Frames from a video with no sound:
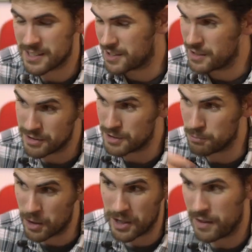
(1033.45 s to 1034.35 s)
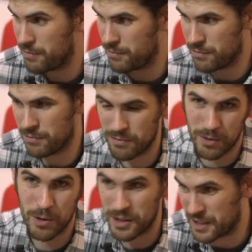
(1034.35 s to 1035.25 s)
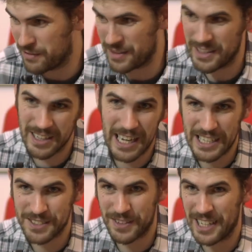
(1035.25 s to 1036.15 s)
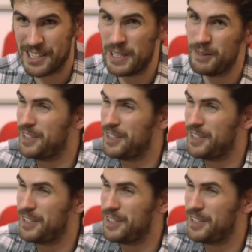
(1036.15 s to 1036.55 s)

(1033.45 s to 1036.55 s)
So you just run it for a given x value,